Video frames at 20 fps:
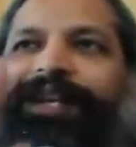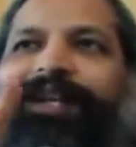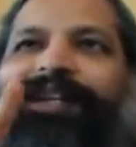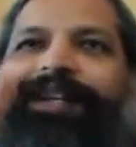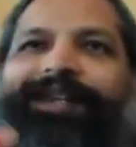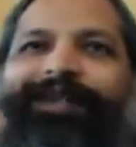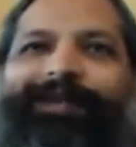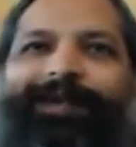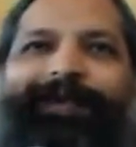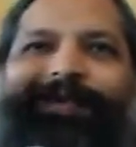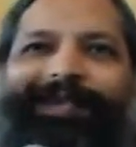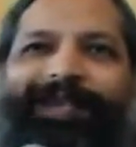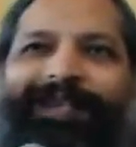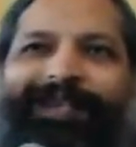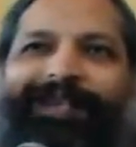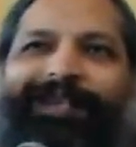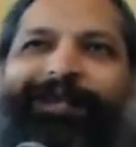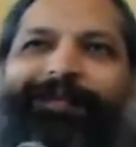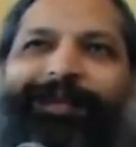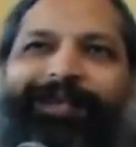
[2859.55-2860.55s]
could be directly
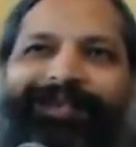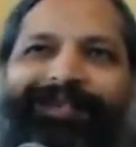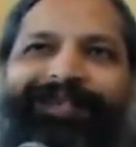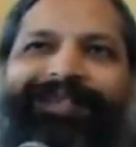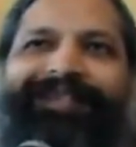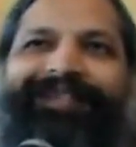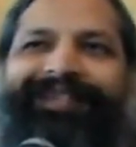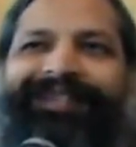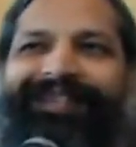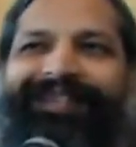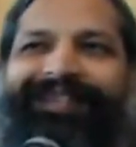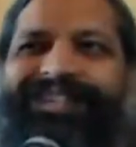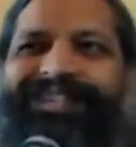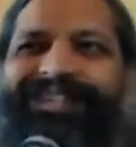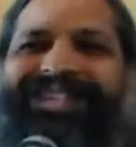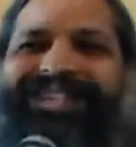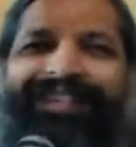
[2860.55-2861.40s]
associated with